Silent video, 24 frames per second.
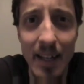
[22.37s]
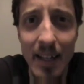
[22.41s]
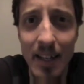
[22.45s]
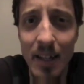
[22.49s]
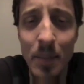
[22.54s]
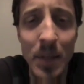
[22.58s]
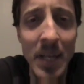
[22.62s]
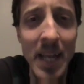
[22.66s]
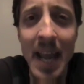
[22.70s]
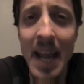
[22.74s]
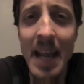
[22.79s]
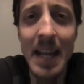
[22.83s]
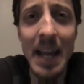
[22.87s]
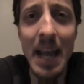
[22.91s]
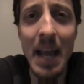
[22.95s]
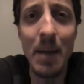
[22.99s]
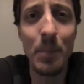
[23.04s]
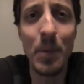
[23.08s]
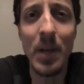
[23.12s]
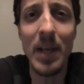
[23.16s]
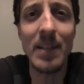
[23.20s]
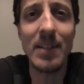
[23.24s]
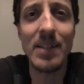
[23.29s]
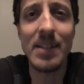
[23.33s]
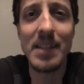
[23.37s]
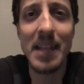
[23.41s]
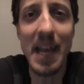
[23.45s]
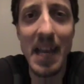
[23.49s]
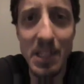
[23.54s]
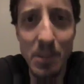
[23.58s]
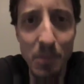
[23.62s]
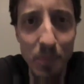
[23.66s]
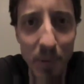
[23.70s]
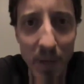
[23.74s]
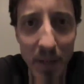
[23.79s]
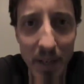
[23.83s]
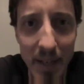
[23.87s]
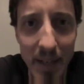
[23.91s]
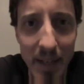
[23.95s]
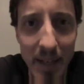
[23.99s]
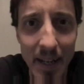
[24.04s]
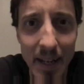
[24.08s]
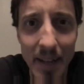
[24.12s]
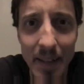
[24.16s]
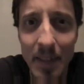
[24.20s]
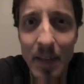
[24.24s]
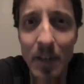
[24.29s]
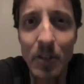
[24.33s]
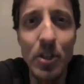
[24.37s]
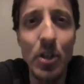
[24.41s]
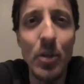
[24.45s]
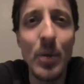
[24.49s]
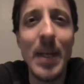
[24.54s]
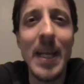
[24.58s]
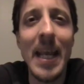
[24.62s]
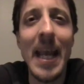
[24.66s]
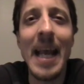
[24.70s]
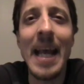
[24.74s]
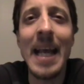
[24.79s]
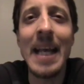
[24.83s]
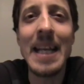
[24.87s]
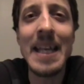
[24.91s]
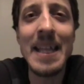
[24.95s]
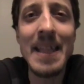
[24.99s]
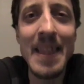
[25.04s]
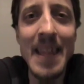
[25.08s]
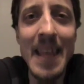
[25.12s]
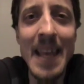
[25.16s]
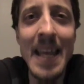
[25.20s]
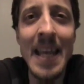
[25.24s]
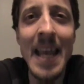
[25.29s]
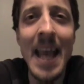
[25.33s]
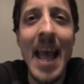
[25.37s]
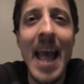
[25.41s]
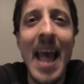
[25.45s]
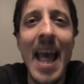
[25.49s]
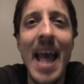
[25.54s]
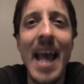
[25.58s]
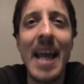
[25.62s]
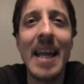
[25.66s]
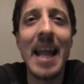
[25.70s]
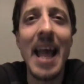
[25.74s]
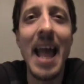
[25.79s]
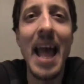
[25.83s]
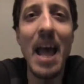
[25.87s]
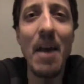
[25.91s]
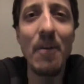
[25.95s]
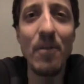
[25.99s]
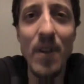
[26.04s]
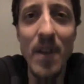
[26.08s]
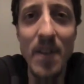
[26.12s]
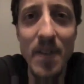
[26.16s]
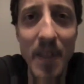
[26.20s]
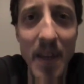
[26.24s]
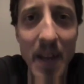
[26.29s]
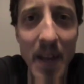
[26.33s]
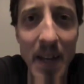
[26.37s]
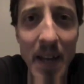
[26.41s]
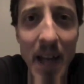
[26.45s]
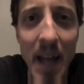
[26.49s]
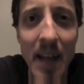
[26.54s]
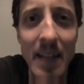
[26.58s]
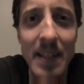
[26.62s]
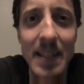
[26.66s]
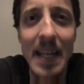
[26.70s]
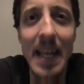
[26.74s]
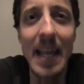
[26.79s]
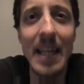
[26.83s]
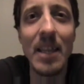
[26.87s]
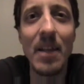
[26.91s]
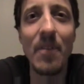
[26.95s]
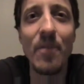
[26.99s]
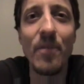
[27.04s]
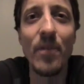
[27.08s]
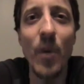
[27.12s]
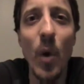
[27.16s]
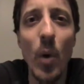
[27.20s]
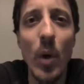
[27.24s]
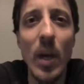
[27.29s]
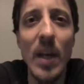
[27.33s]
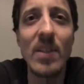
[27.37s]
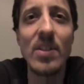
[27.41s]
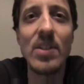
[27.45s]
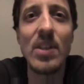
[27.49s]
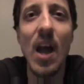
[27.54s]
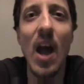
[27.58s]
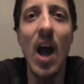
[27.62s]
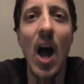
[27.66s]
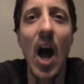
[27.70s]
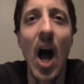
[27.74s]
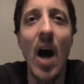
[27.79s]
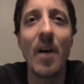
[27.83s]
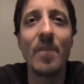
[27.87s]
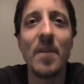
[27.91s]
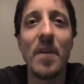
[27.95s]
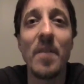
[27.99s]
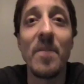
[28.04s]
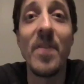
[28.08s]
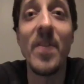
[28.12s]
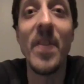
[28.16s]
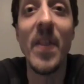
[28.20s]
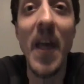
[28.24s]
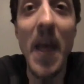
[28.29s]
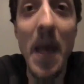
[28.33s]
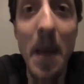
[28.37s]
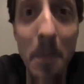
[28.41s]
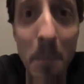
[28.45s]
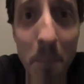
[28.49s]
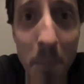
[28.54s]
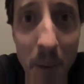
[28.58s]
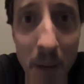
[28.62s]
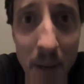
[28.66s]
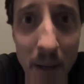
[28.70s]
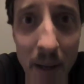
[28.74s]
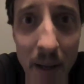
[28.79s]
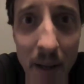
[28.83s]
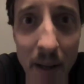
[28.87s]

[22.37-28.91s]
The McCain campaign is desperate. They're doing anything and everything to get the focus off of them.